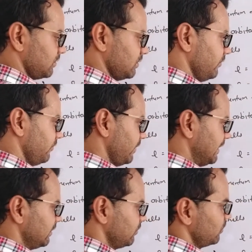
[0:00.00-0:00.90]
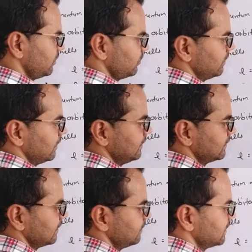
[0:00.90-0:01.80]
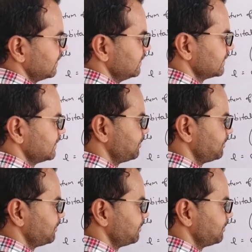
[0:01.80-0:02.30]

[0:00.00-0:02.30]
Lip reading: If L equal to 3, subshell is